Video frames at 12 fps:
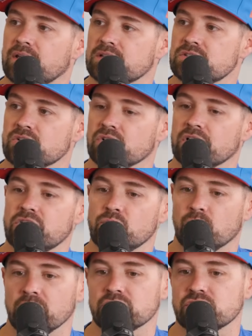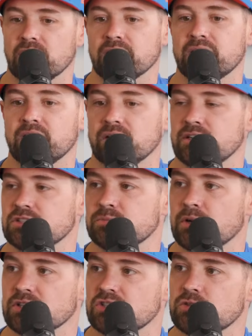And so like you want to try and carry as
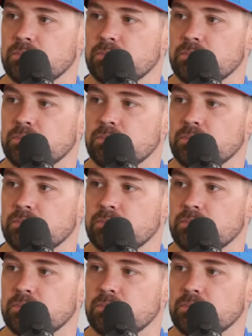much